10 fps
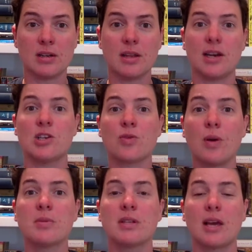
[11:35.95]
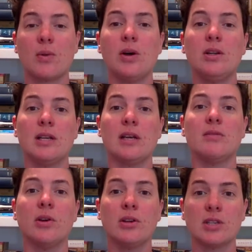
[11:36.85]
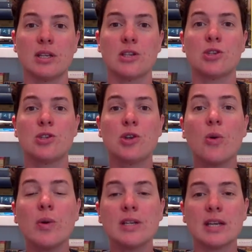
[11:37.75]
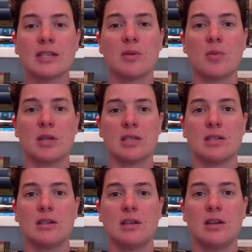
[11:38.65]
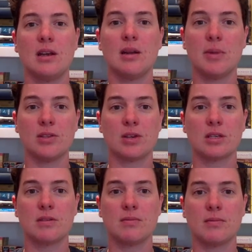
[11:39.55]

that it trumped that quality of loyalty that's so intensely present in Bellatrix.